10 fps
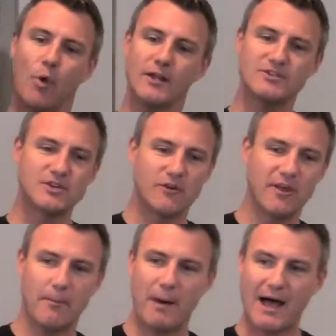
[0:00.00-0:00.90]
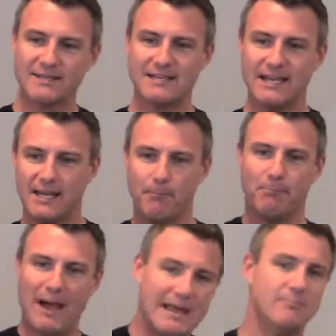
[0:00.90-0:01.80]
1 serving of pasta in a
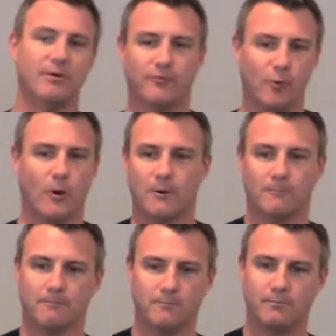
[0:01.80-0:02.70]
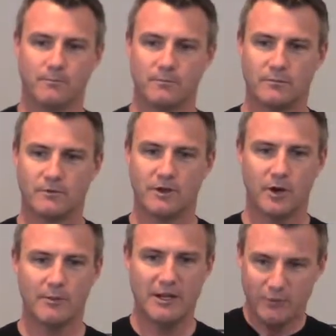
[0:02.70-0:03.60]
bite before. You
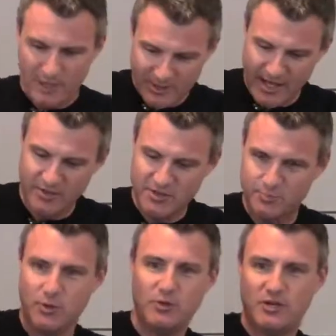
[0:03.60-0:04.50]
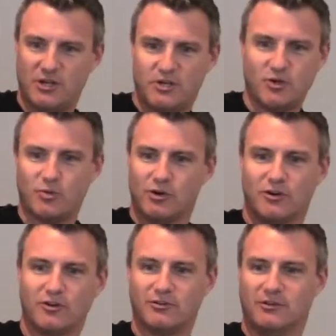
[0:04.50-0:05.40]
know what I mean? Where you take the spoon and you
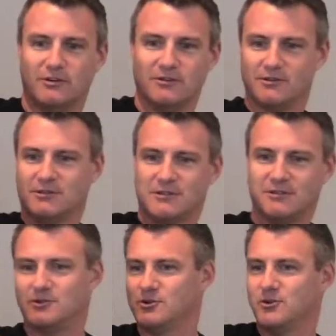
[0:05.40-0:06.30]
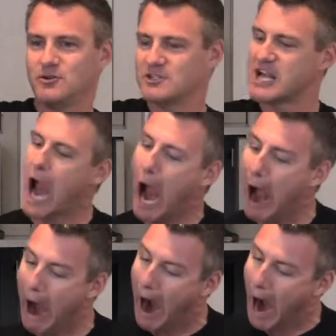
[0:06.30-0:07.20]
twirl your noodles and you,
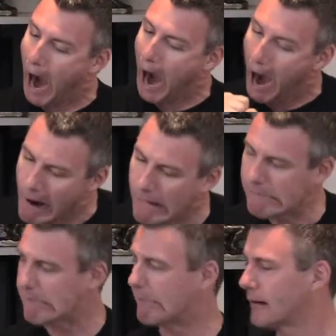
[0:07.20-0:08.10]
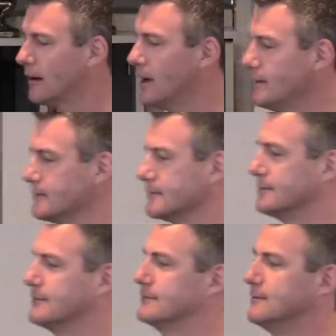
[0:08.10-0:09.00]
right?
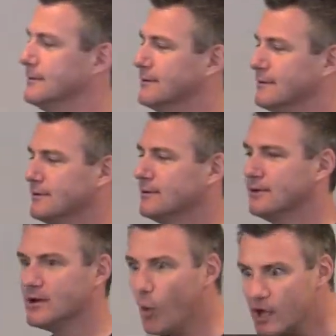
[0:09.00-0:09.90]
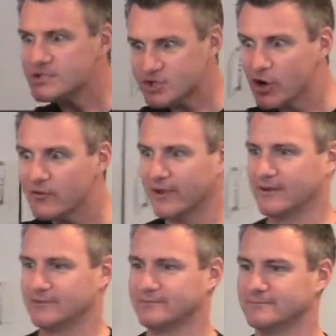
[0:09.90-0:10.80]
And 1 serving,
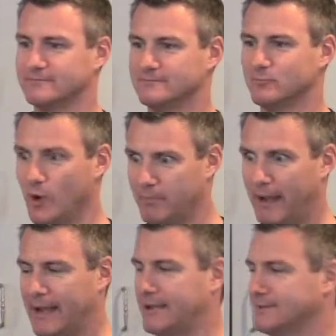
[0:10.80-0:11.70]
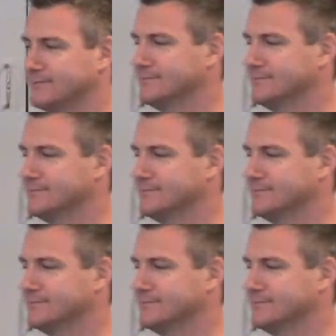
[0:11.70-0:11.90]
1 bite.